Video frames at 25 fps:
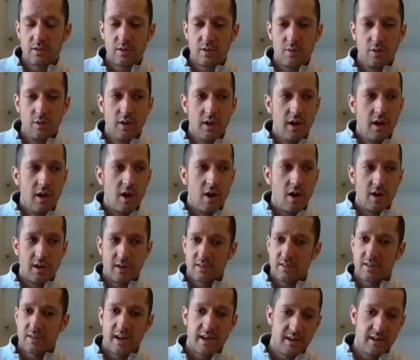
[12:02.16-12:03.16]
who are
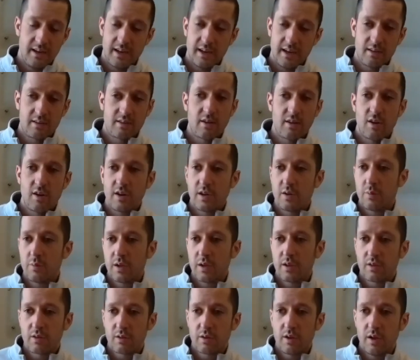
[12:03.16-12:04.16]
excited to get started
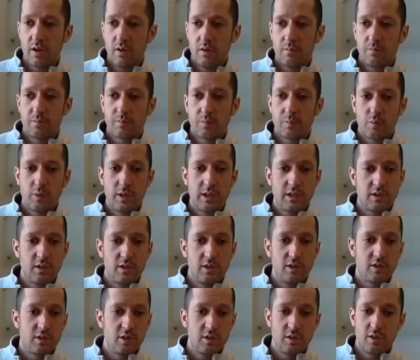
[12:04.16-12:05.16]
with
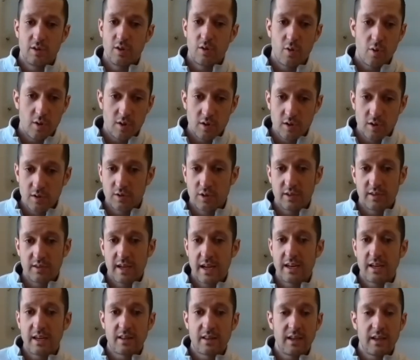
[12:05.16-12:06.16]
research or just
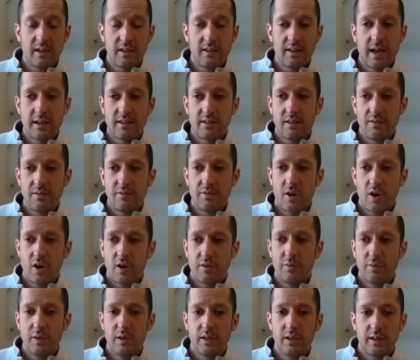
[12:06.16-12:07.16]
anything that's
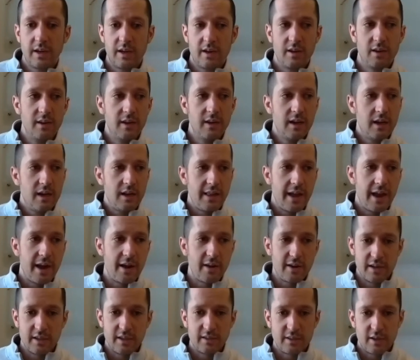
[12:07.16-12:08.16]
involved with the
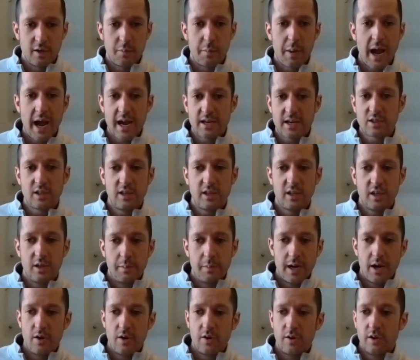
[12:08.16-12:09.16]
areas they're passionate
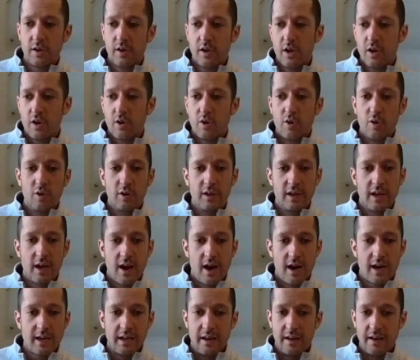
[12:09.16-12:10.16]
about early
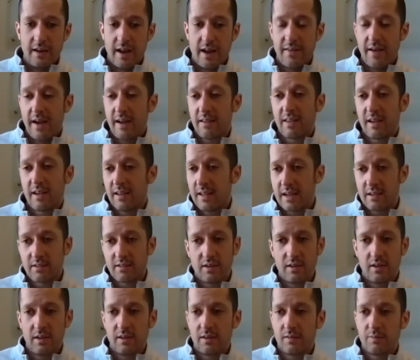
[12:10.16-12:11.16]
on, and I think that's
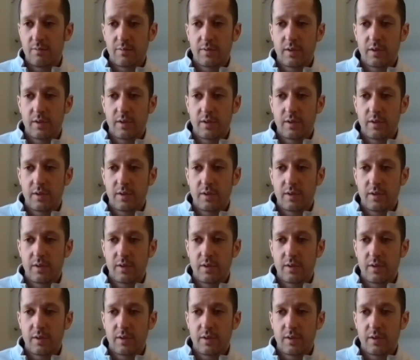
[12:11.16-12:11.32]
a